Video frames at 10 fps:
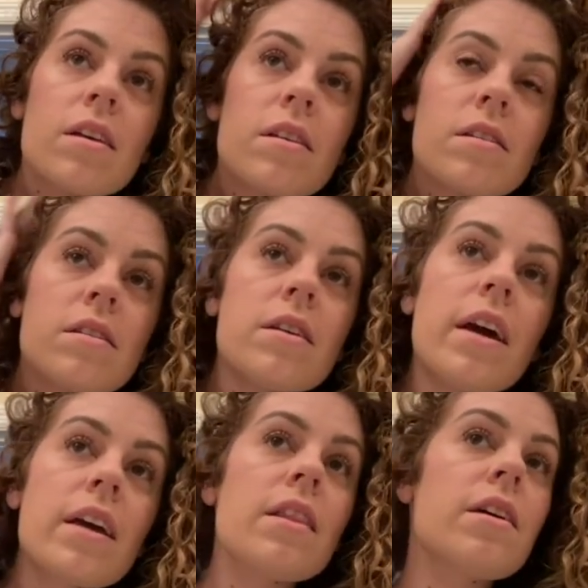See,
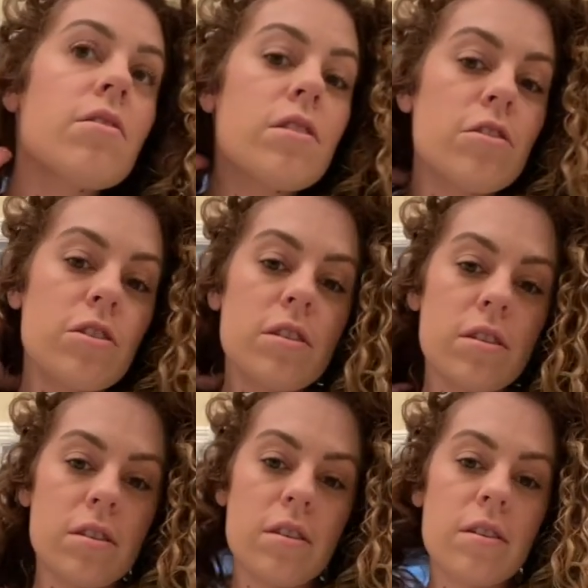I can literally
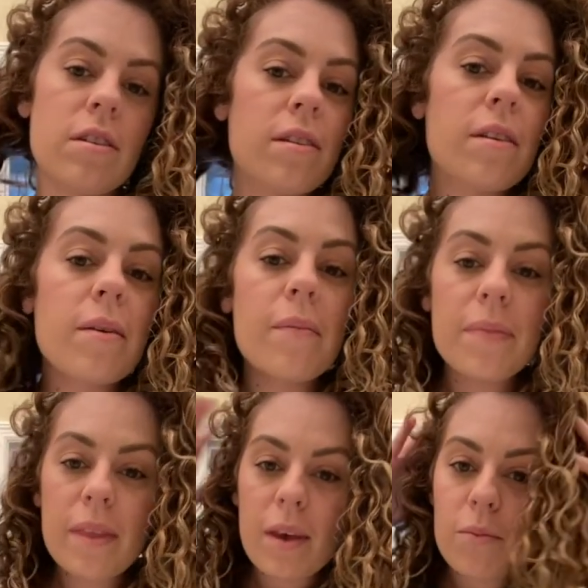just
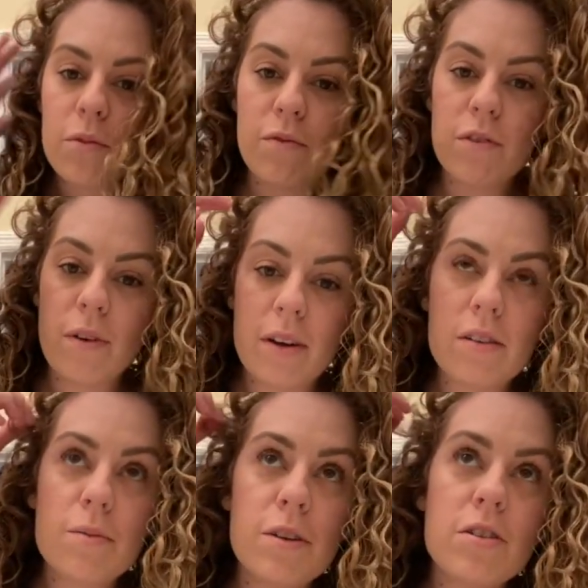move it around
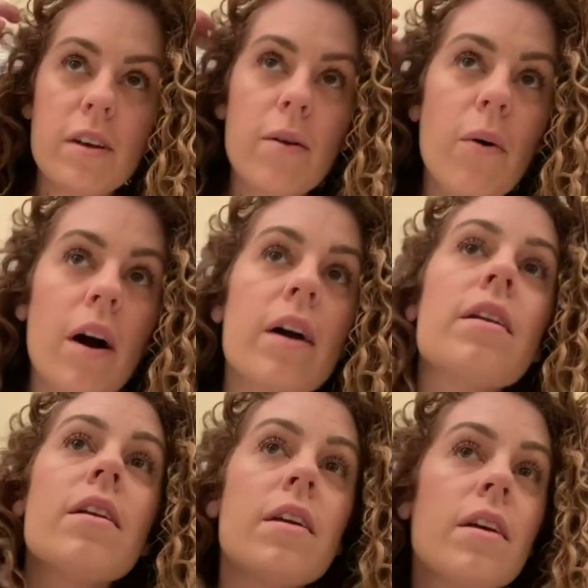as much as I want,
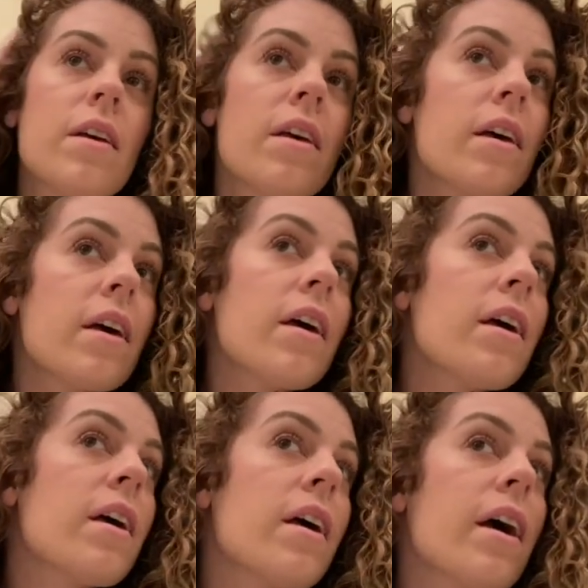
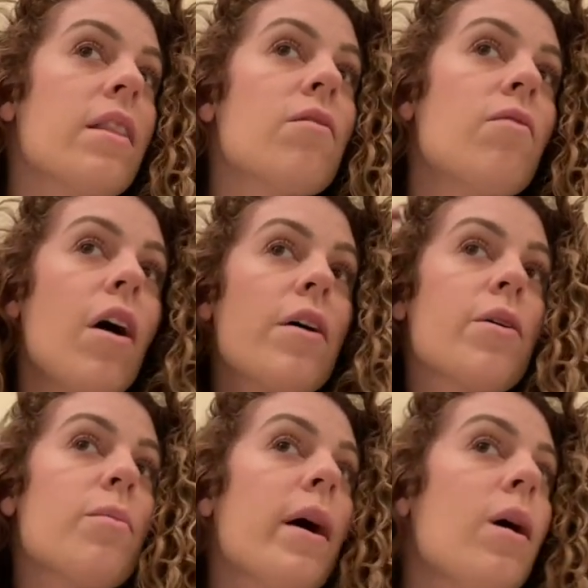and the
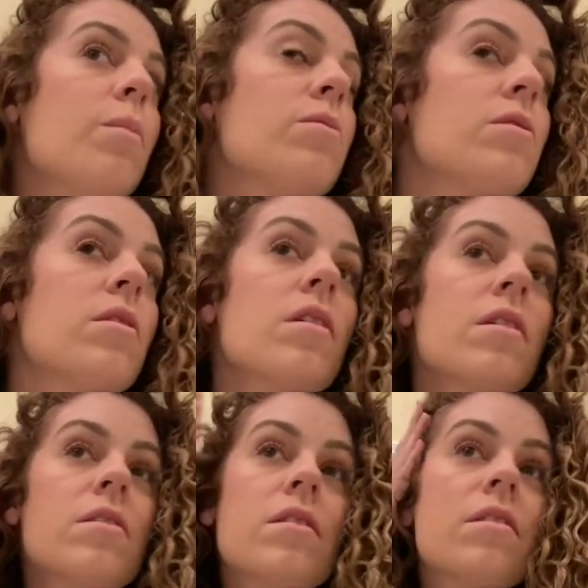volume helps
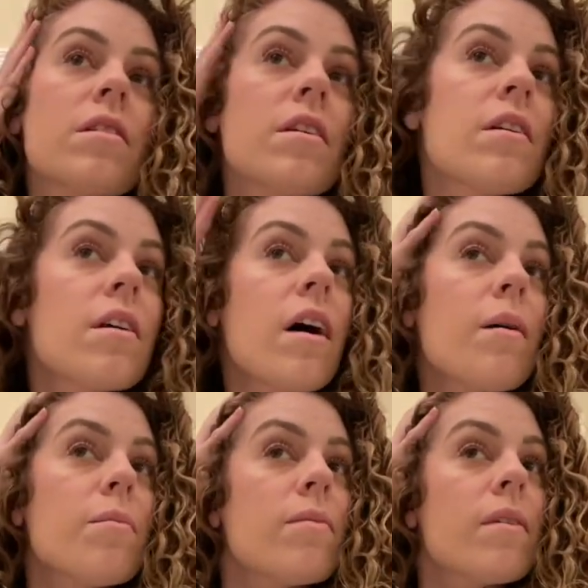to
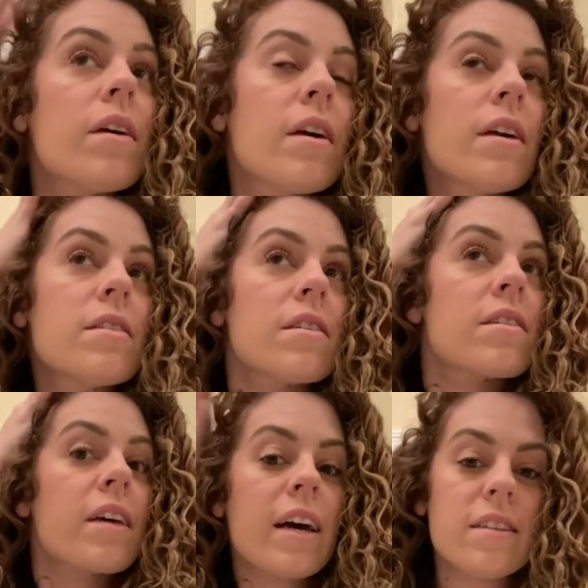
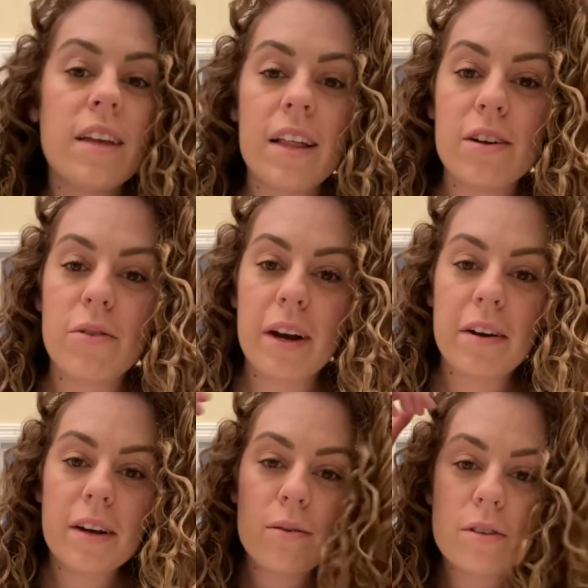disguise that little
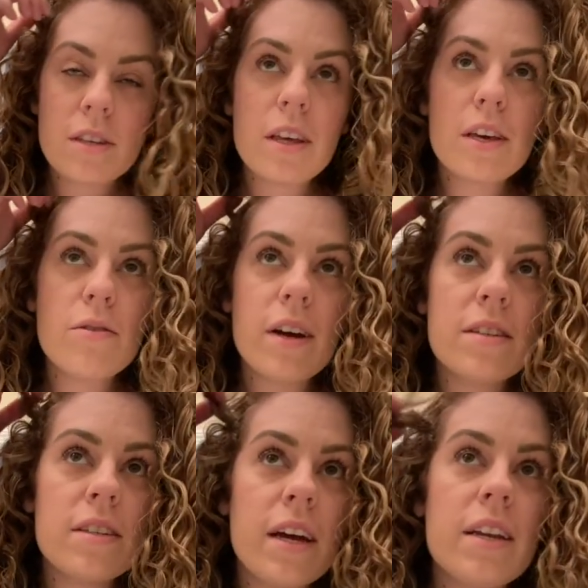area I was telling you
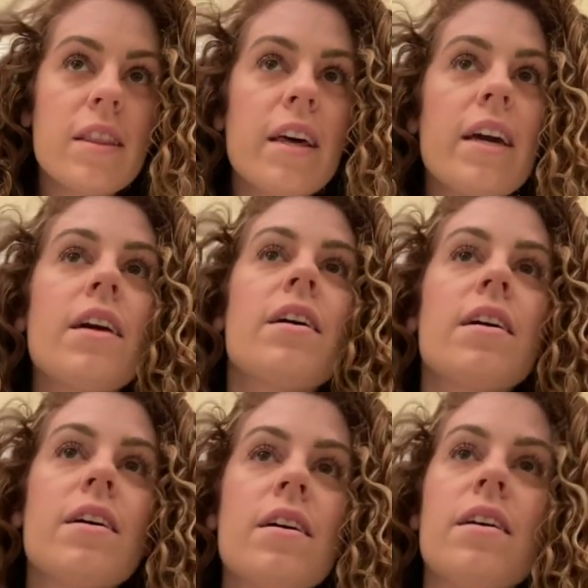guys that I didn't
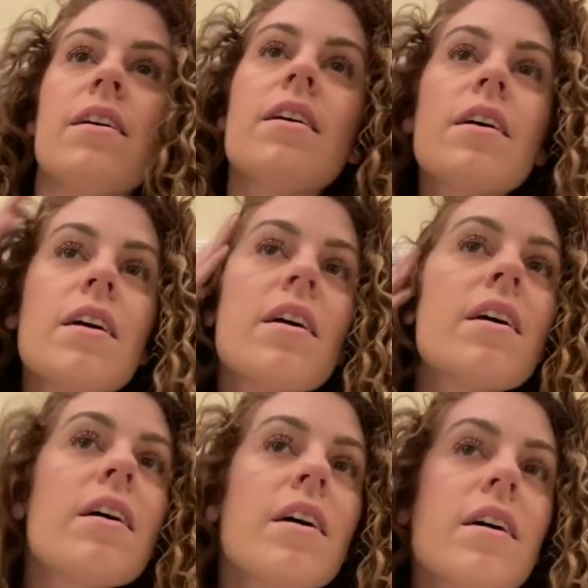like.
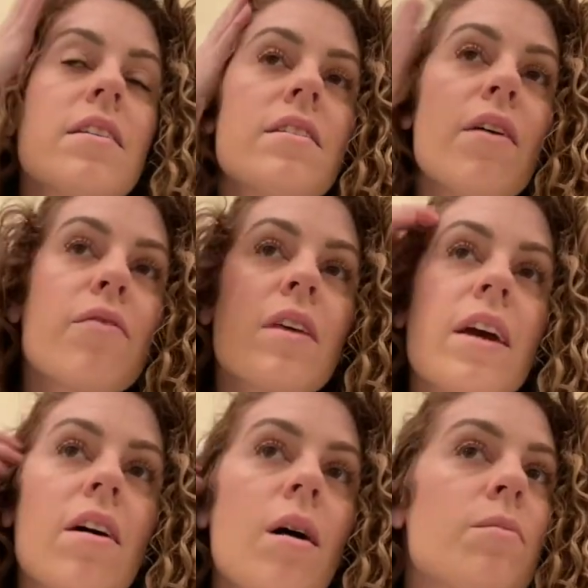It's definitely
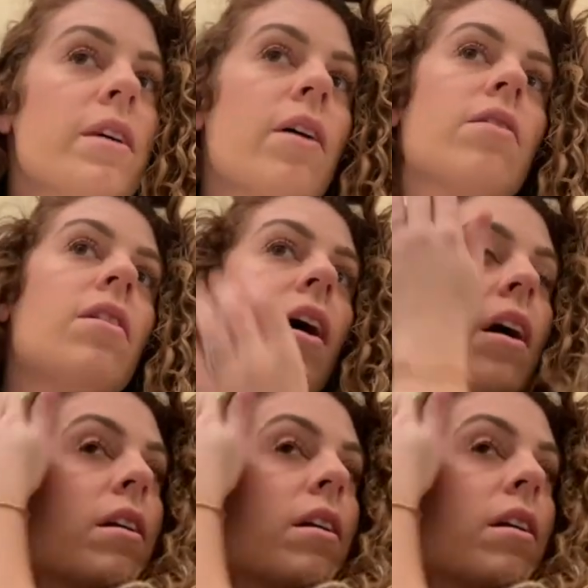calmed down a lot.